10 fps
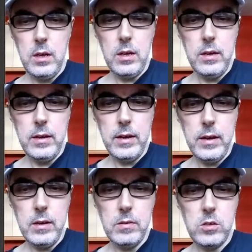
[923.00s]
And
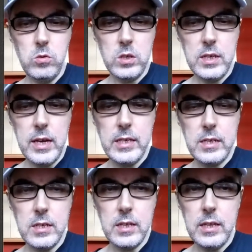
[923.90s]
so it was nice
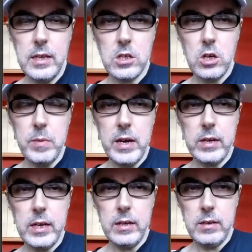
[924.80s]
to see this come out
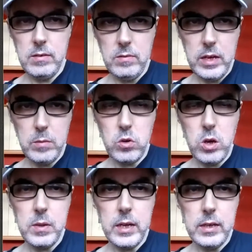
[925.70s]
like
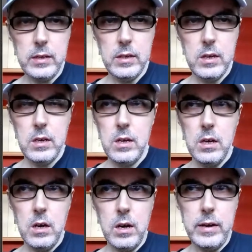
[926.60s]
properly
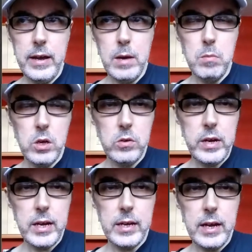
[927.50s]
on
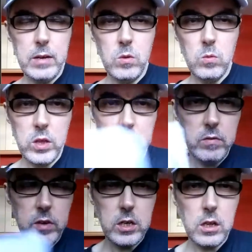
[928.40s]
Blu-ray again with the
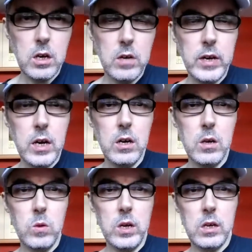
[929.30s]
original cover
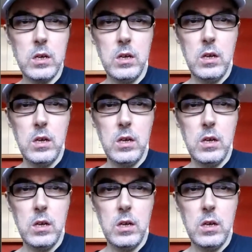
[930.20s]
artwork.